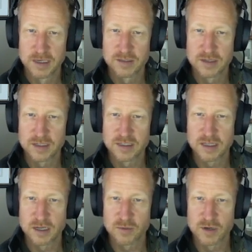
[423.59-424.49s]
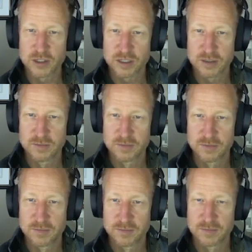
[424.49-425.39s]
So you can see the original,
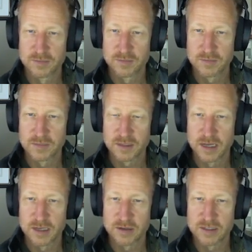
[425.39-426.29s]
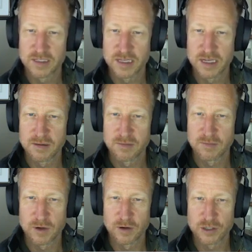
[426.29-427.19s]
and you can see it
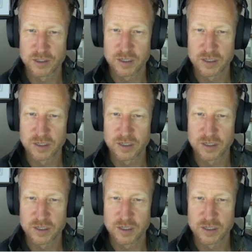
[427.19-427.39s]
merged.